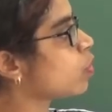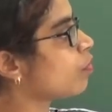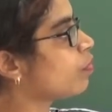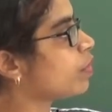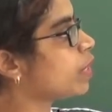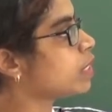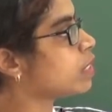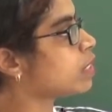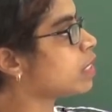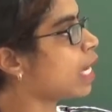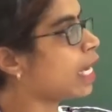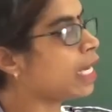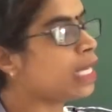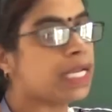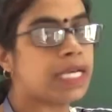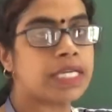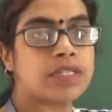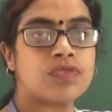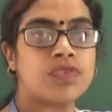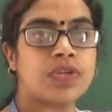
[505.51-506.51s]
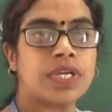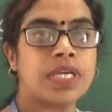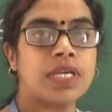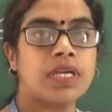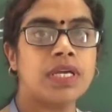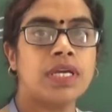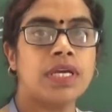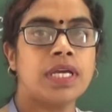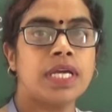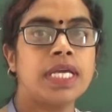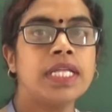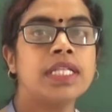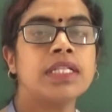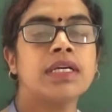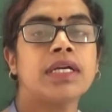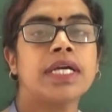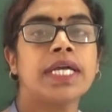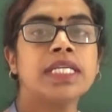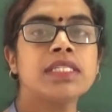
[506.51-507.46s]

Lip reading: of this dielectric in the